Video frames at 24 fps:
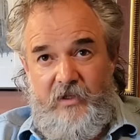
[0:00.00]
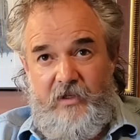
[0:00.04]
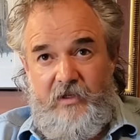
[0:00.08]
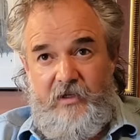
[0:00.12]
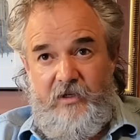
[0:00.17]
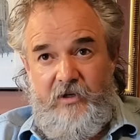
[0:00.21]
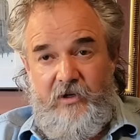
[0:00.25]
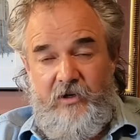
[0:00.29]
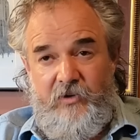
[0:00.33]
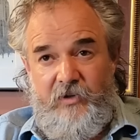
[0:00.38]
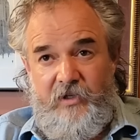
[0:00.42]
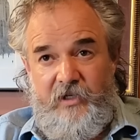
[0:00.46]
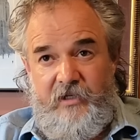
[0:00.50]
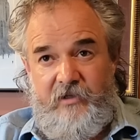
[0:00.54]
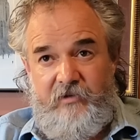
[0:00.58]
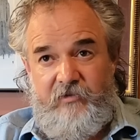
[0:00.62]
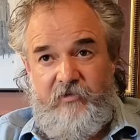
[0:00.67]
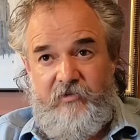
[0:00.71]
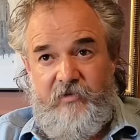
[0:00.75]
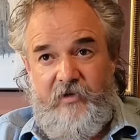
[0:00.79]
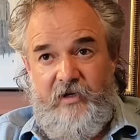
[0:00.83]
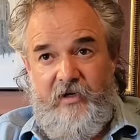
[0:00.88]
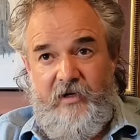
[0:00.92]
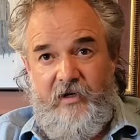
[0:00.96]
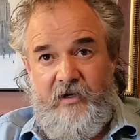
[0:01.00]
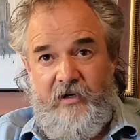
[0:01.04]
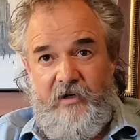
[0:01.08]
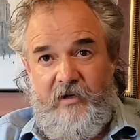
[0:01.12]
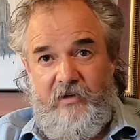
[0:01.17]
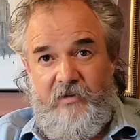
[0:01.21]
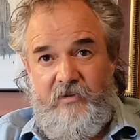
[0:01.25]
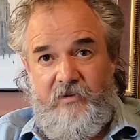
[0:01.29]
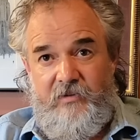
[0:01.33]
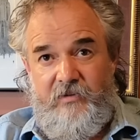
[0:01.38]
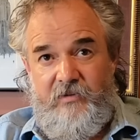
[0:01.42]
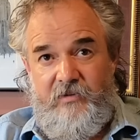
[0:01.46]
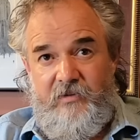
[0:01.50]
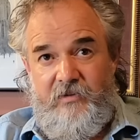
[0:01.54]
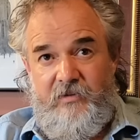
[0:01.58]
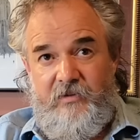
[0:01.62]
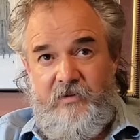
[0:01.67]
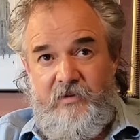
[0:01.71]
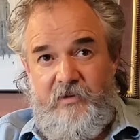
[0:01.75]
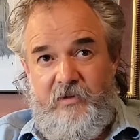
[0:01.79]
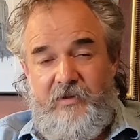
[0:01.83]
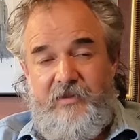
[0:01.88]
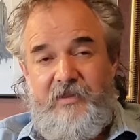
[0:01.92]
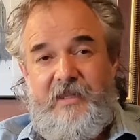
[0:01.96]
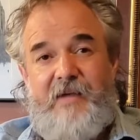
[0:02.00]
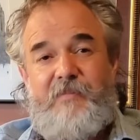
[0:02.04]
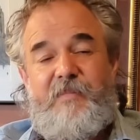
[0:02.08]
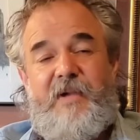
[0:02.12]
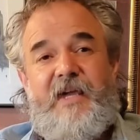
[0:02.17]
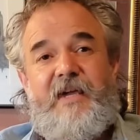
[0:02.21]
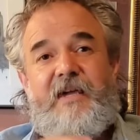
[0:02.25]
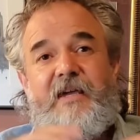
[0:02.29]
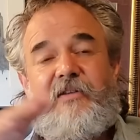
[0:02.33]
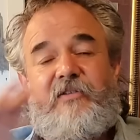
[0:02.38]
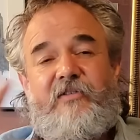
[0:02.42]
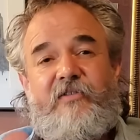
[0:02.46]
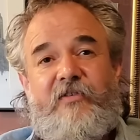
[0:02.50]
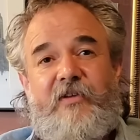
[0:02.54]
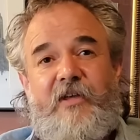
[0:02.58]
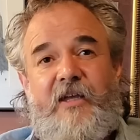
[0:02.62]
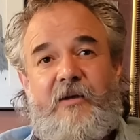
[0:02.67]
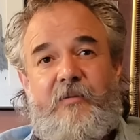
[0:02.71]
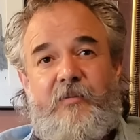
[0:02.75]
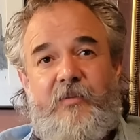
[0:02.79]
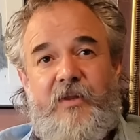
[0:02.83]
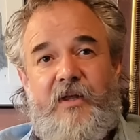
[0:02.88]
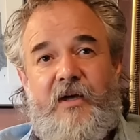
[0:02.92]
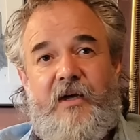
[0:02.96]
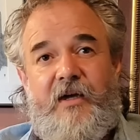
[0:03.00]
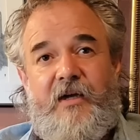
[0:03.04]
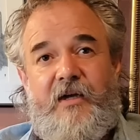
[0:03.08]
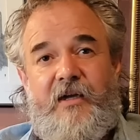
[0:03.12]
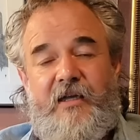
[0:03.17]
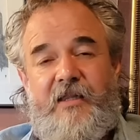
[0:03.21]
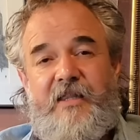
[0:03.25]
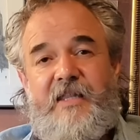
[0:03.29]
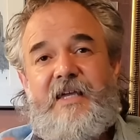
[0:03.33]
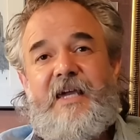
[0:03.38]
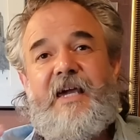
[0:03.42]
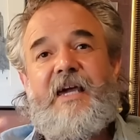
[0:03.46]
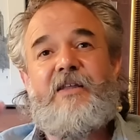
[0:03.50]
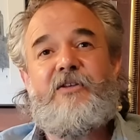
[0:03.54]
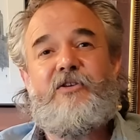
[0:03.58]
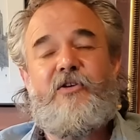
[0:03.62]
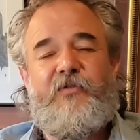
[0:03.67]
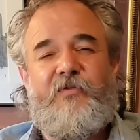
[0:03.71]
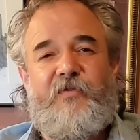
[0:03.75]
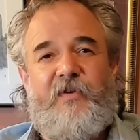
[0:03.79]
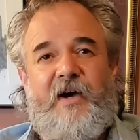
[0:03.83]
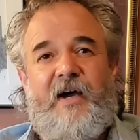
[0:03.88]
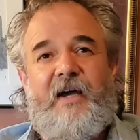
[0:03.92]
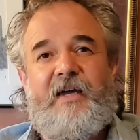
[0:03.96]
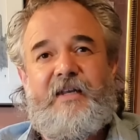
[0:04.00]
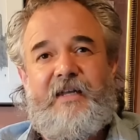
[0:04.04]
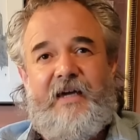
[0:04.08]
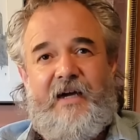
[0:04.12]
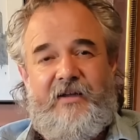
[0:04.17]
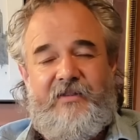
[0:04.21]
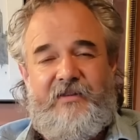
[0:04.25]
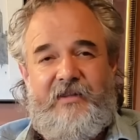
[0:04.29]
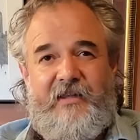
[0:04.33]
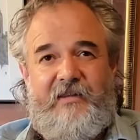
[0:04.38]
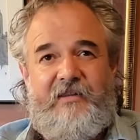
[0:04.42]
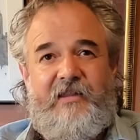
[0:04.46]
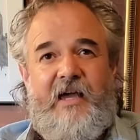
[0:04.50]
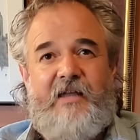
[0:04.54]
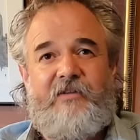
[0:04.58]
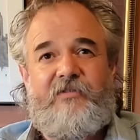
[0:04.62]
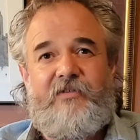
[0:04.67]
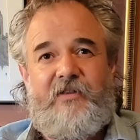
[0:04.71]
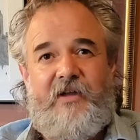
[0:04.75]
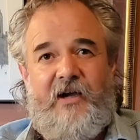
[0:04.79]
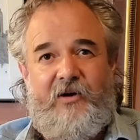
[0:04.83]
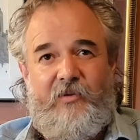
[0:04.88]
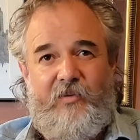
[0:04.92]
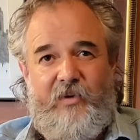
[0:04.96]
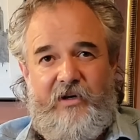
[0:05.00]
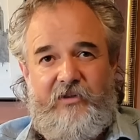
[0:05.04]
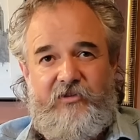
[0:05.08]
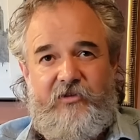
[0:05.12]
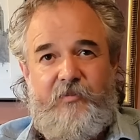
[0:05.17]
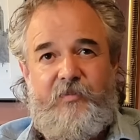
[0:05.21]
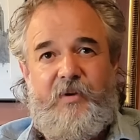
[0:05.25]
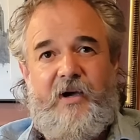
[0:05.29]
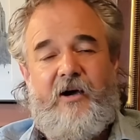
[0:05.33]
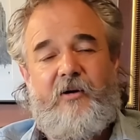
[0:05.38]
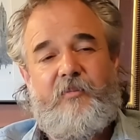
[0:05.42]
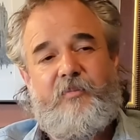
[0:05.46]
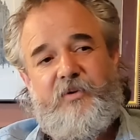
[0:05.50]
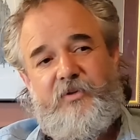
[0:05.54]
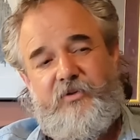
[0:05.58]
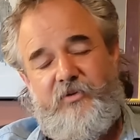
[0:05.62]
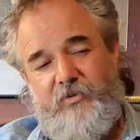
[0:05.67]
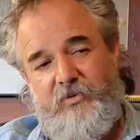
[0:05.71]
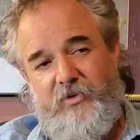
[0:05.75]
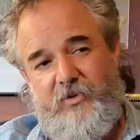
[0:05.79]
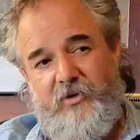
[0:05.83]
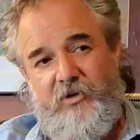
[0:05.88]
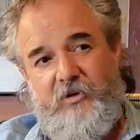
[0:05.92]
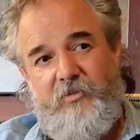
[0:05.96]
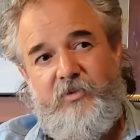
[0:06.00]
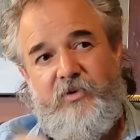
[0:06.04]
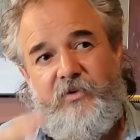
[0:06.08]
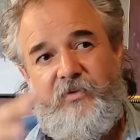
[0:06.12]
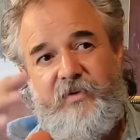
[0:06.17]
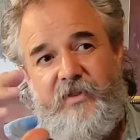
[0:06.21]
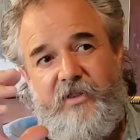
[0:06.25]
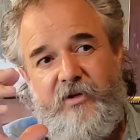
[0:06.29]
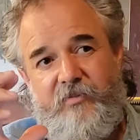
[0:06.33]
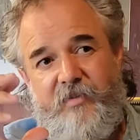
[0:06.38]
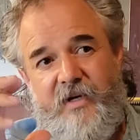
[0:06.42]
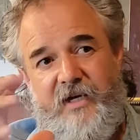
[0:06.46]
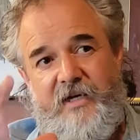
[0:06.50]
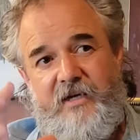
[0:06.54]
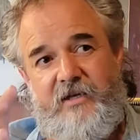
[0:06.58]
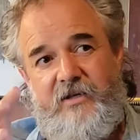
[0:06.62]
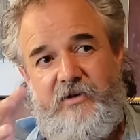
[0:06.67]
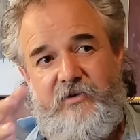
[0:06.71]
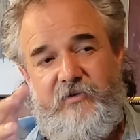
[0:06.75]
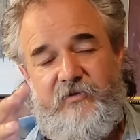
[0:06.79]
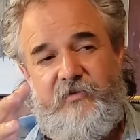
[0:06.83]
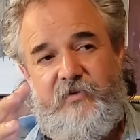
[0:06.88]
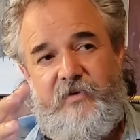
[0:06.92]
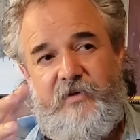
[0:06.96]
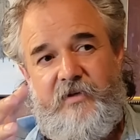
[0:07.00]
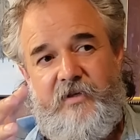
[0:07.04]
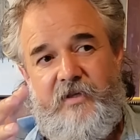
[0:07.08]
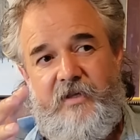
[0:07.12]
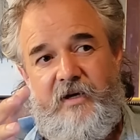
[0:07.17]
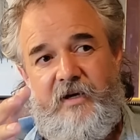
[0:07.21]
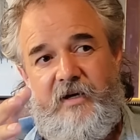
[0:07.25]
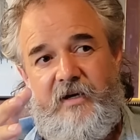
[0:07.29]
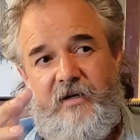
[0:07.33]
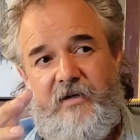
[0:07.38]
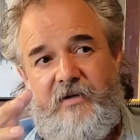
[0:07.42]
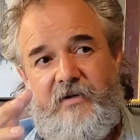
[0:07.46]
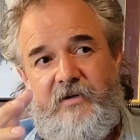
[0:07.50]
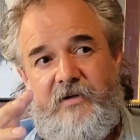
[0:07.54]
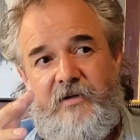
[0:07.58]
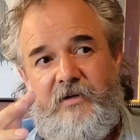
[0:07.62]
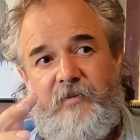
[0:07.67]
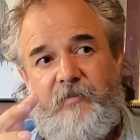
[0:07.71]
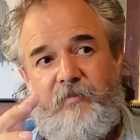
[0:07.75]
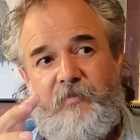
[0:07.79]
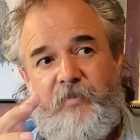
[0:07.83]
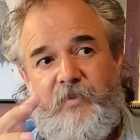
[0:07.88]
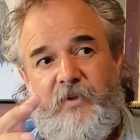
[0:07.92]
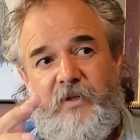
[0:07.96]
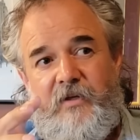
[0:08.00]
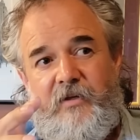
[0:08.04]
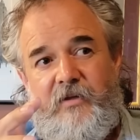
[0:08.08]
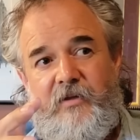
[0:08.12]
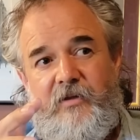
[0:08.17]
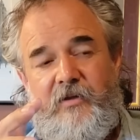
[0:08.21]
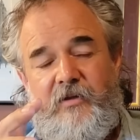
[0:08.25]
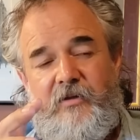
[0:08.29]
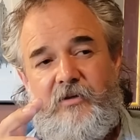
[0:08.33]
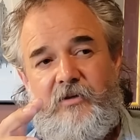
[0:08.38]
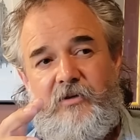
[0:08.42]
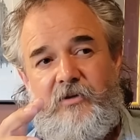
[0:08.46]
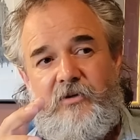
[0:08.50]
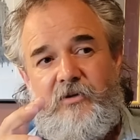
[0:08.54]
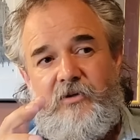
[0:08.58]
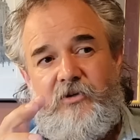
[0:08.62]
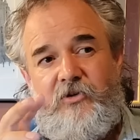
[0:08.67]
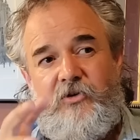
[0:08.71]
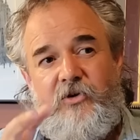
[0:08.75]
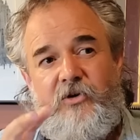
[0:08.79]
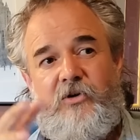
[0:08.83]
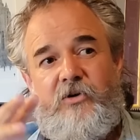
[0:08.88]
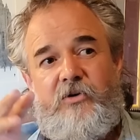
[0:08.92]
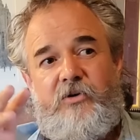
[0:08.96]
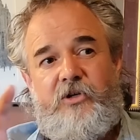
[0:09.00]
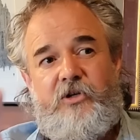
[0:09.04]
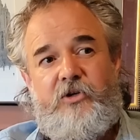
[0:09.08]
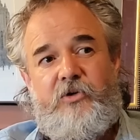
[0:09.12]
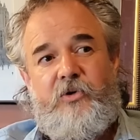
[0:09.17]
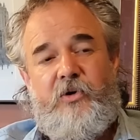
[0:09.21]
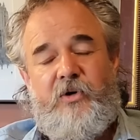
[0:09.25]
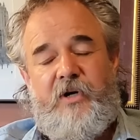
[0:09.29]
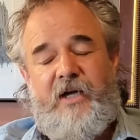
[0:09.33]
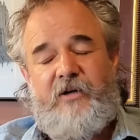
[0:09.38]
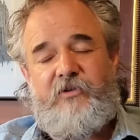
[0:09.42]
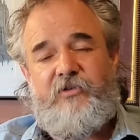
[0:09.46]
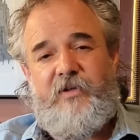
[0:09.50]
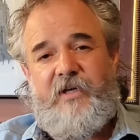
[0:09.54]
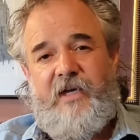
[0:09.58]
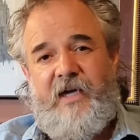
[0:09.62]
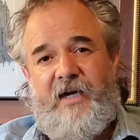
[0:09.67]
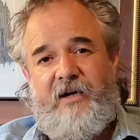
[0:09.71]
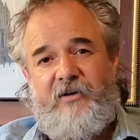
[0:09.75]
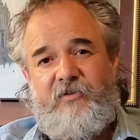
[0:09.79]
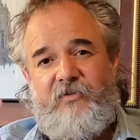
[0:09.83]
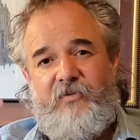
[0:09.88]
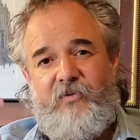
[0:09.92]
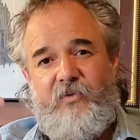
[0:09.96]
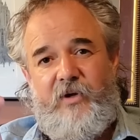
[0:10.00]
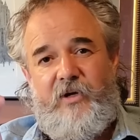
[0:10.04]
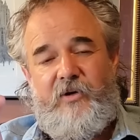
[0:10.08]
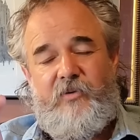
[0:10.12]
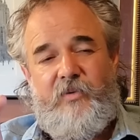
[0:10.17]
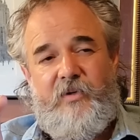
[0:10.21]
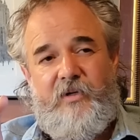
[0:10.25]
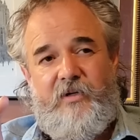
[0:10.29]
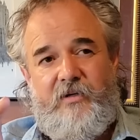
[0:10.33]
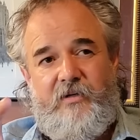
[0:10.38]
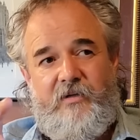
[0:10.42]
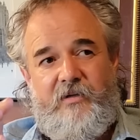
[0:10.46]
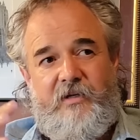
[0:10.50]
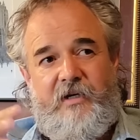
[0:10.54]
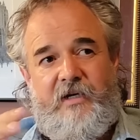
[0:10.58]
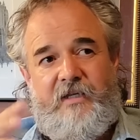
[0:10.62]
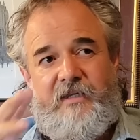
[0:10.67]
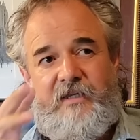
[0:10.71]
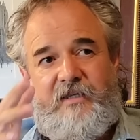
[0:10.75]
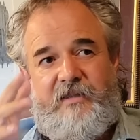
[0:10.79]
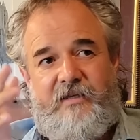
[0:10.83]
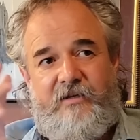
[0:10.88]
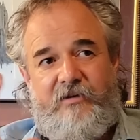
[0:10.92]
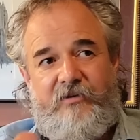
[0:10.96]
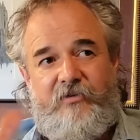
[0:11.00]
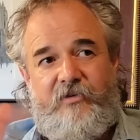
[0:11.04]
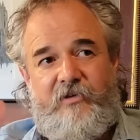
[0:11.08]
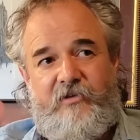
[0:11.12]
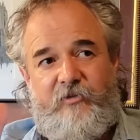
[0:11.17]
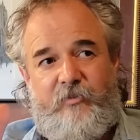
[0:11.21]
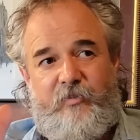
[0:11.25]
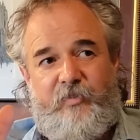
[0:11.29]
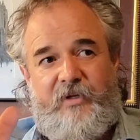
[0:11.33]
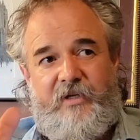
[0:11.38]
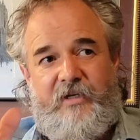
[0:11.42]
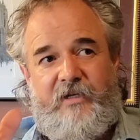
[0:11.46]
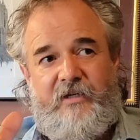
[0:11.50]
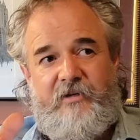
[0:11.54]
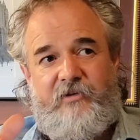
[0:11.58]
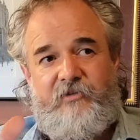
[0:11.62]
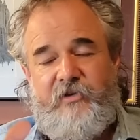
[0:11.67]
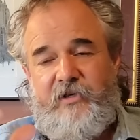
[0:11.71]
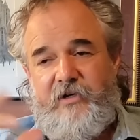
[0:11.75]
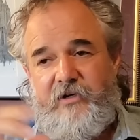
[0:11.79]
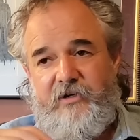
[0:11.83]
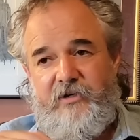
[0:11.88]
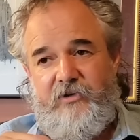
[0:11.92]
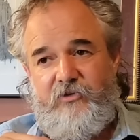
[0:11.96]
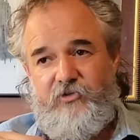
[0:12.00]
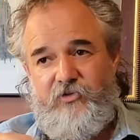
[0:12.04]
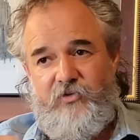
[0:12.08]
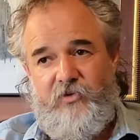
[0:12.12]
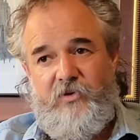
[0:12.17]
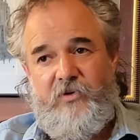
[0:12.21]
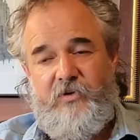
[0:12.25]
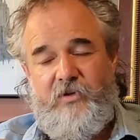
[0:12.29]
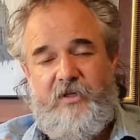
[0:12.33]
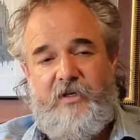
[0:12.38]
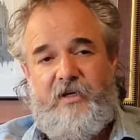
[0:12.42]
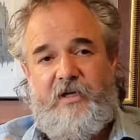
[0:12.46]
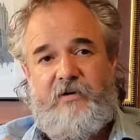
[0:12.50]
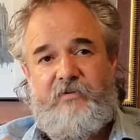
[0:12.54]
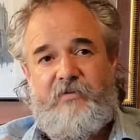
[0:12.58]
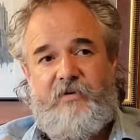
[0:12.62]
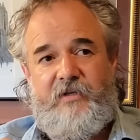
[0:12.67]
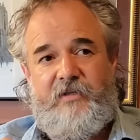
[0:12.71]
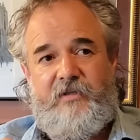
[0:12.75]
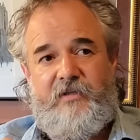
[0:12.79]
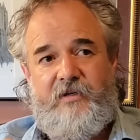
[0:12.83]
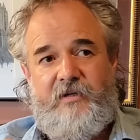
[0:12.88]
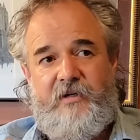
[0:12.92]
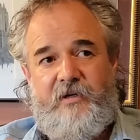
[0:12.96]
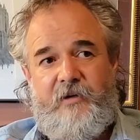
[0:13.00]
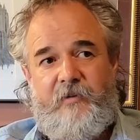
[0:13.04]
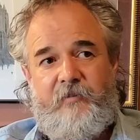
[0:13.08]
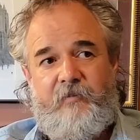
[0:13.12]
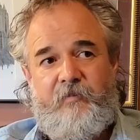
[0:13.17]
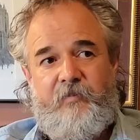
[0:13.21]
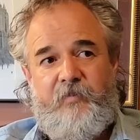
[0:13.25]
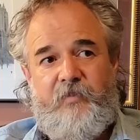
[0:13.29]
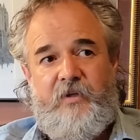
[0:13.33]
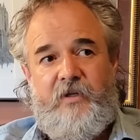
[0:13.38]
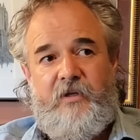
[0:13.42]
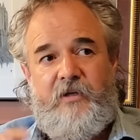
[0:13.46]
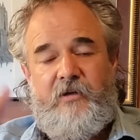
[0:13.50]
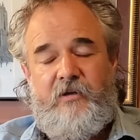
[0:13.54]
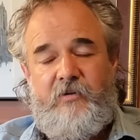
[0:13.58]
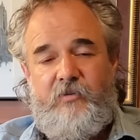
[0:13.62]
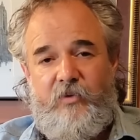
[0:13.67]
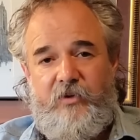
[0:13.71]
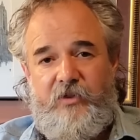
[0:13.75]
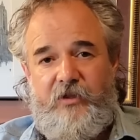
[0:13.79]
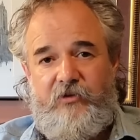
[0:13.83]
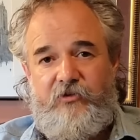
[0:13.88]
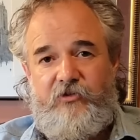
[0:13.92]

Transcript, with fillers: you know, he's. Uh, they make it seem like, in the end, you find out that that's not what it's about. But through the whole movie, they're making you feel like you're you don't actually have free will and that there's these beings that are controlling everything with